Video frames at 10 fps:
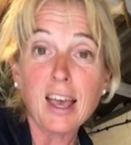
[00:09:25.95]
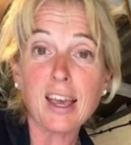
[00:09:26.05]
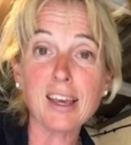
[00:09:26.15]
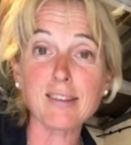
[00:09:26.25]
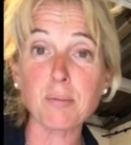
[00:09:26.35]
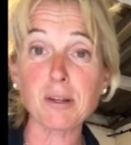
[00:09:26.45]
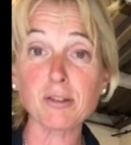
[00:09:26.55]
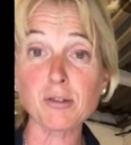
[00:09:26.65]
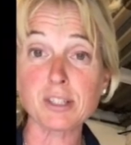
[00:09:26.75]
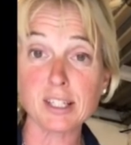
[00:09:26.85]
it is a bit
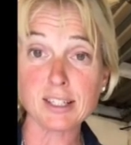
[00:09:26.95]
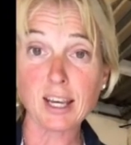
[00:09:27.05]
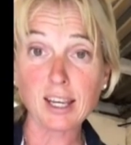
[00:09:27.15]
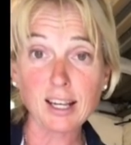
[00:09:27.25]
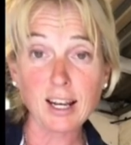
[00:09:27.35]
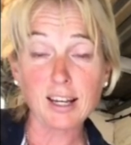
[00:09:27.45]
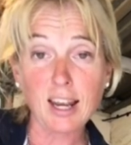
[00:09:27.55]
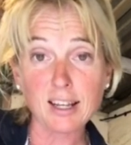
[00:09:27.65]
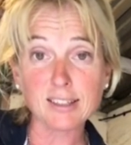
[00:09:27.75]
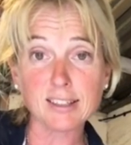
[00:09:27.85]
daunting taking that
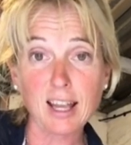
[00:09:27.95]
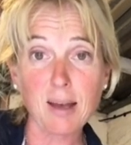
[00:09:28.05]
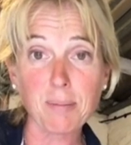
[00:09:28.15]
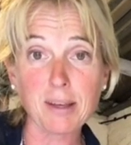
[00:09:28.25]
next step